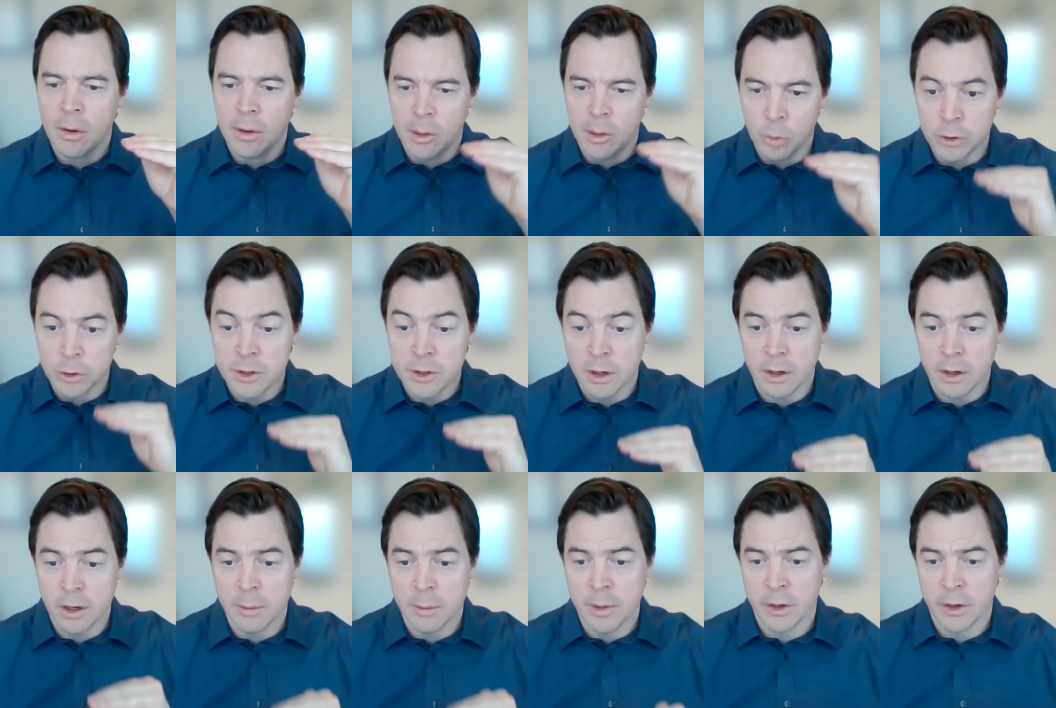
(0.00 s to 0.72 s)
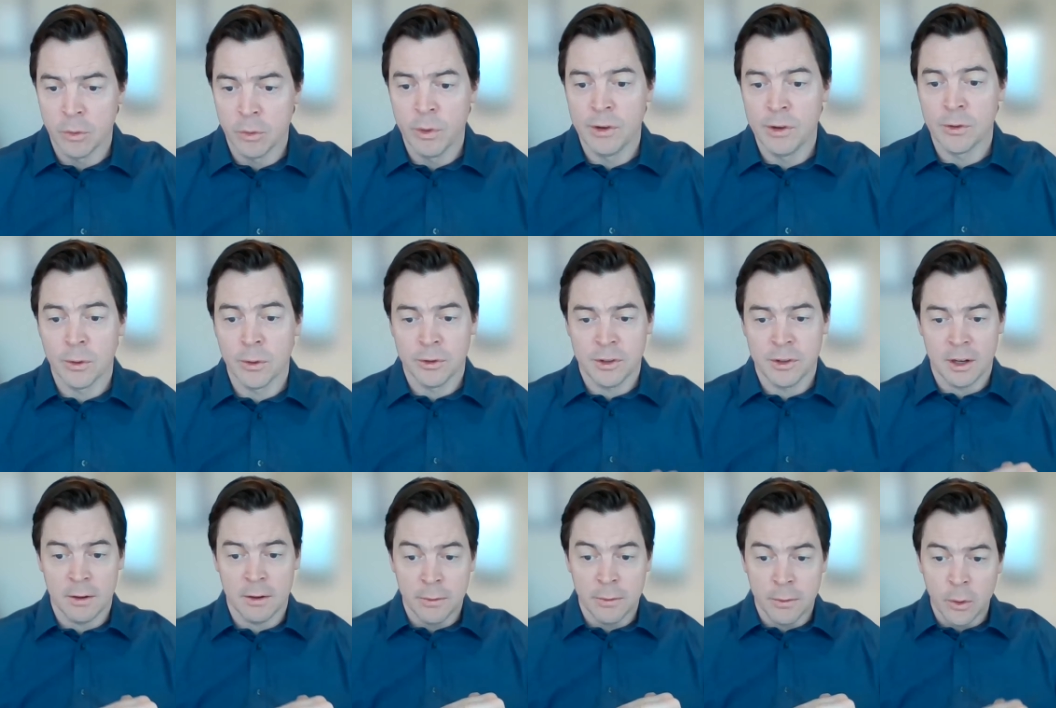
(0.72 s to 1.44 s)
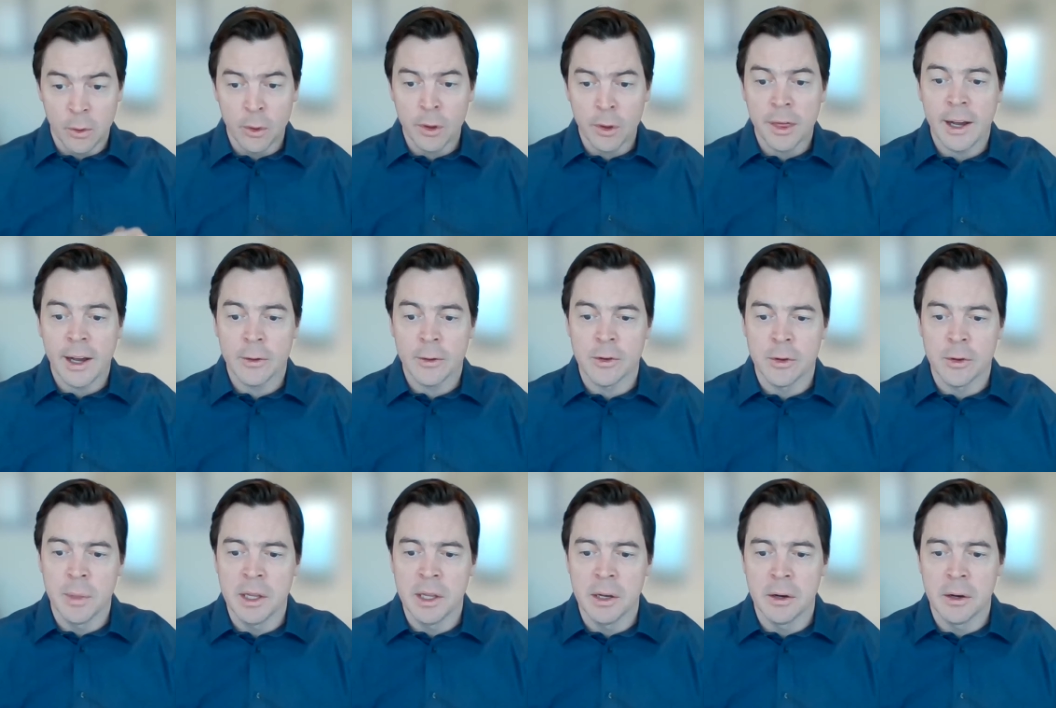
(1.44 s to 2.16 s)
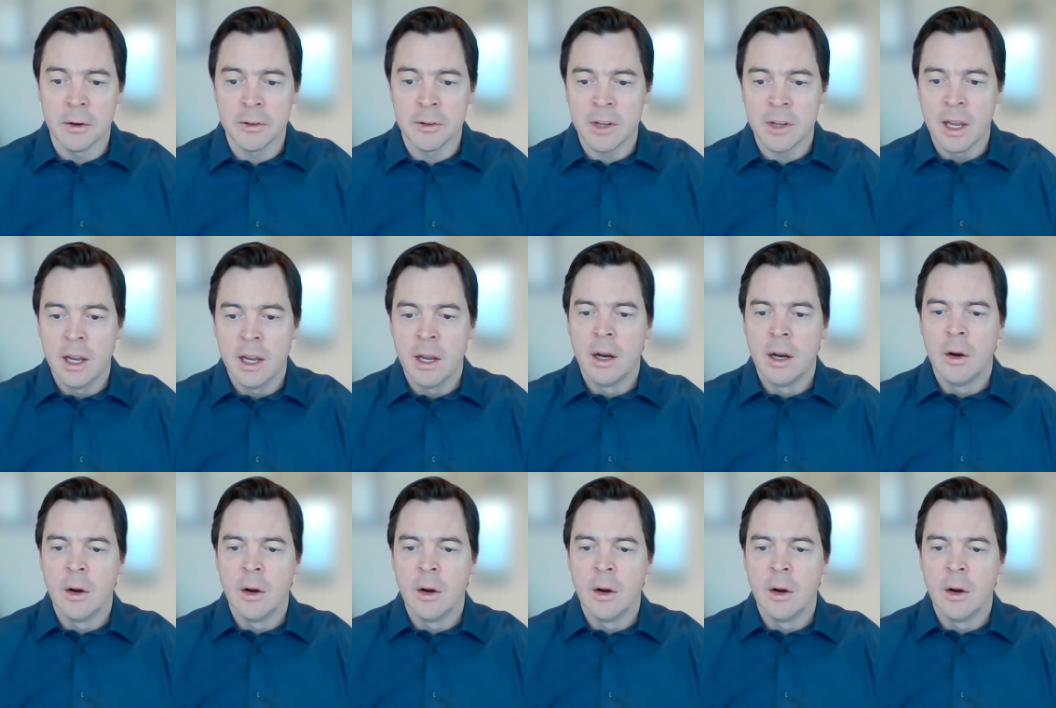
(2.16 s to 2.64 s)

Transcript: and we're talking about a resource at 4,000 meters,